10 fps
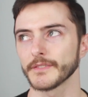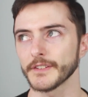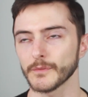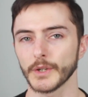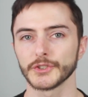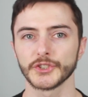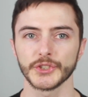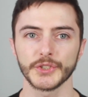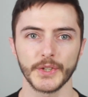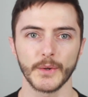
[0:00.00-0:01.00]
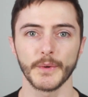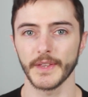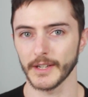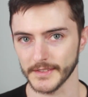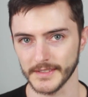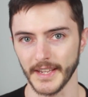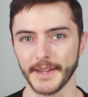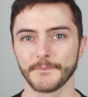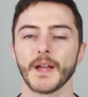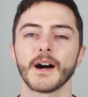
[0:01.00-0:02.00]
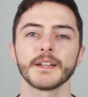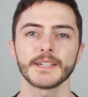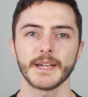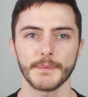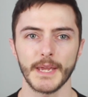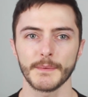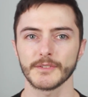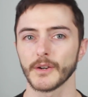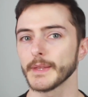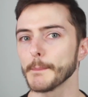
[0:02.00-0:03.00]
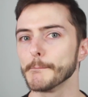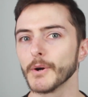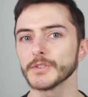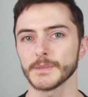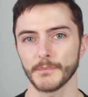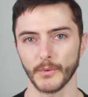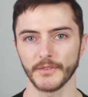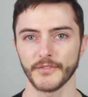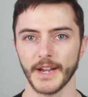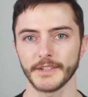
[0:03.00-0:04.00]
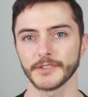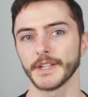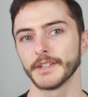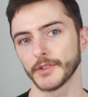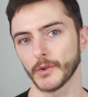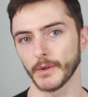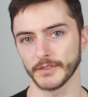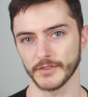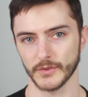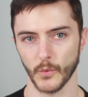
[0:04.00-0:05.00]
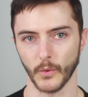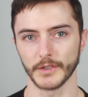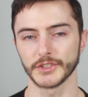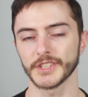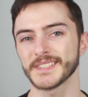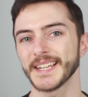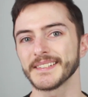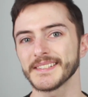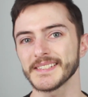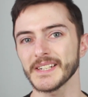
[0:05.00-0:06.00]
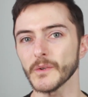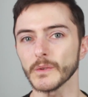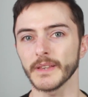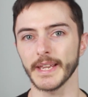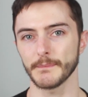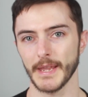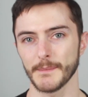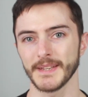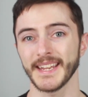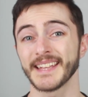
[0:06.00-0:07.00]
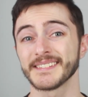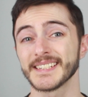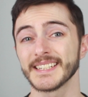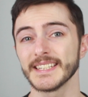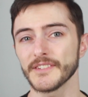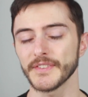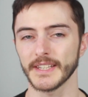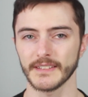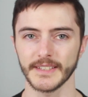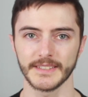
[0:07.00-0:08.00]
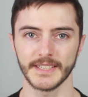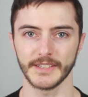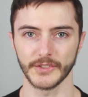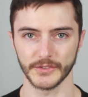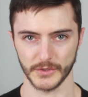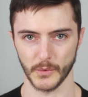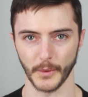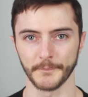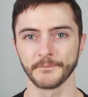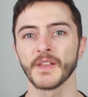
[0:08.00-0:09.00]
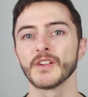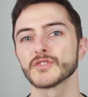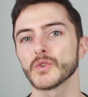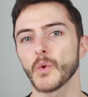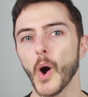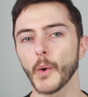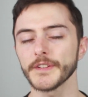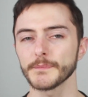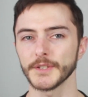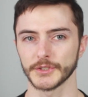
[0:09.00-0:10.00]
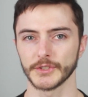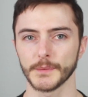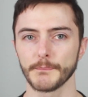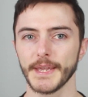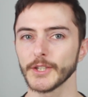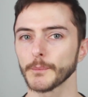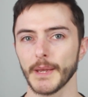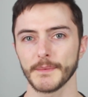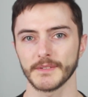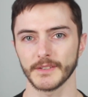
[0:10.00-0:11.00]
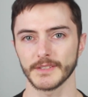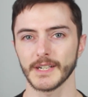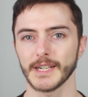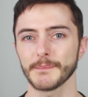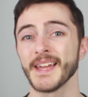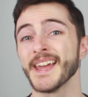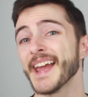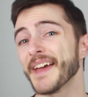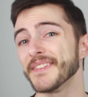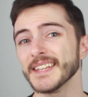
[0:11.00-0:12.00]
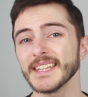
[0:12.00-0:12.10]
this one should go without saying. On-time payments are the most important factor in your credit score. Just a single late payment can significantly ding your score. So always be sure to make your payments on time, and the